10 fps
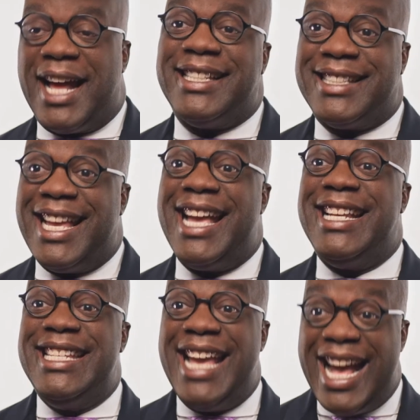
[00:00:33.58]
I
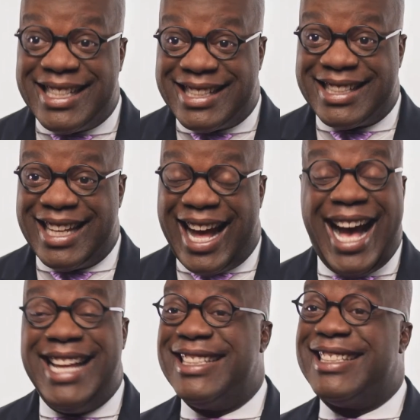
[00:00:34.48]
said yes.
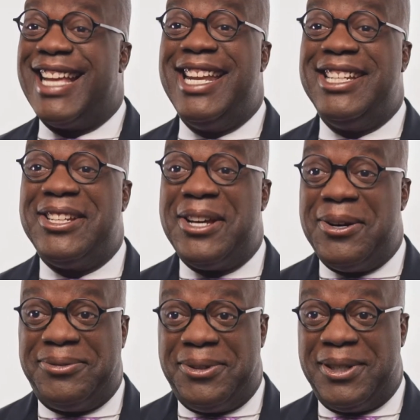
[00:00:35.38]
I decided to
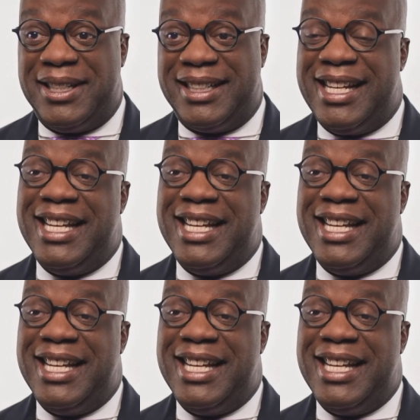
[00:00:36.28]
go for it.